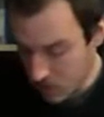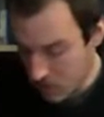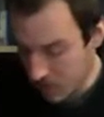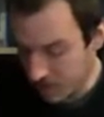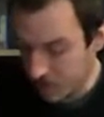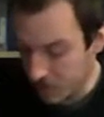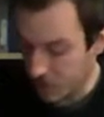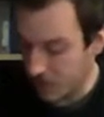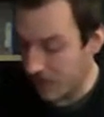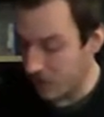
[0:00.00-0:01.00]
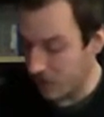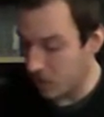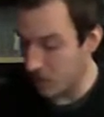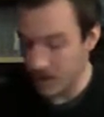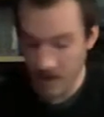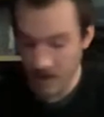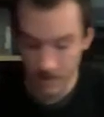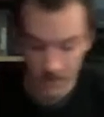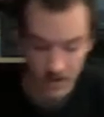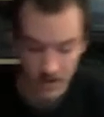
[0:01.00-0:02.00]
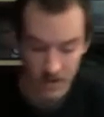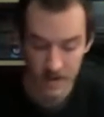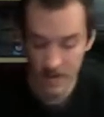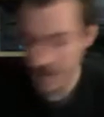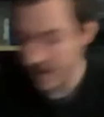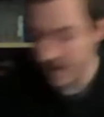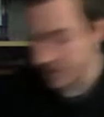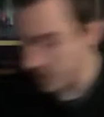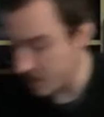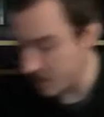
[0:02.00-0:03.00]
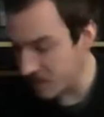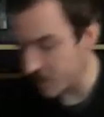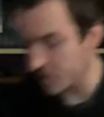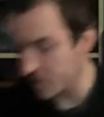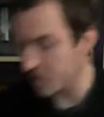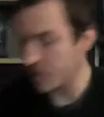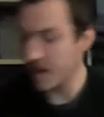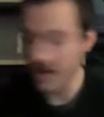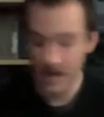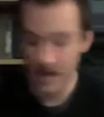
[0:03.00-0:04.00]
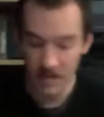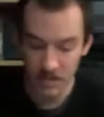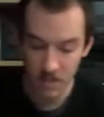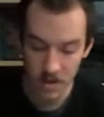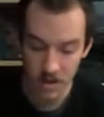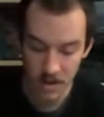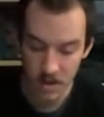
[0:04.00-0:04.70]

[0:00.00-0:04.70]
I love those survival horror games. And then last, for the PlayStation 2 that I got this month,